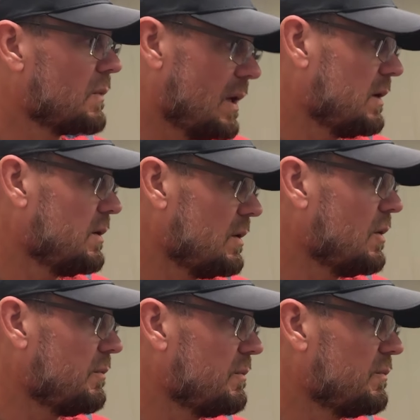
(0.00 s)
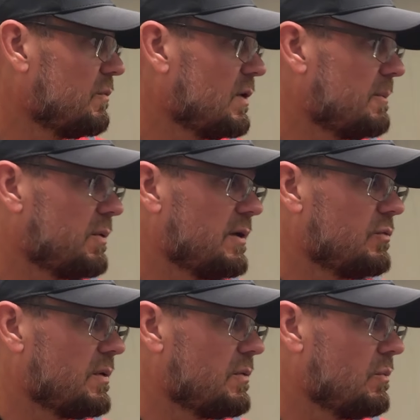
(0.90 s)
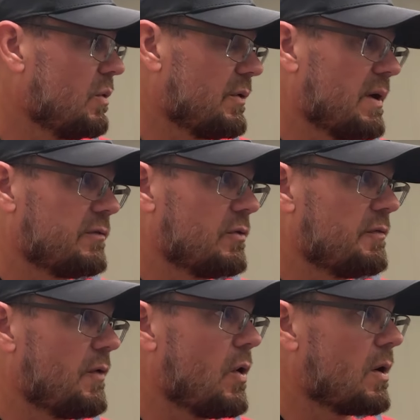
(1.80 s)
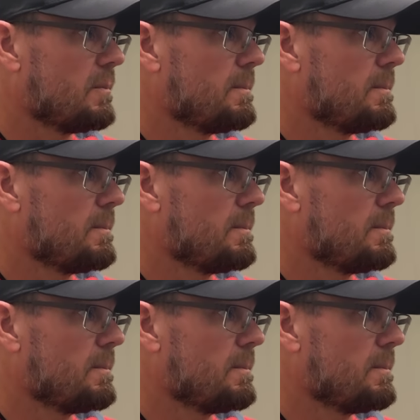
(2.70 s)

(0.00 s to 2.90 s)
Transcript: and really pleased with where they're at so far.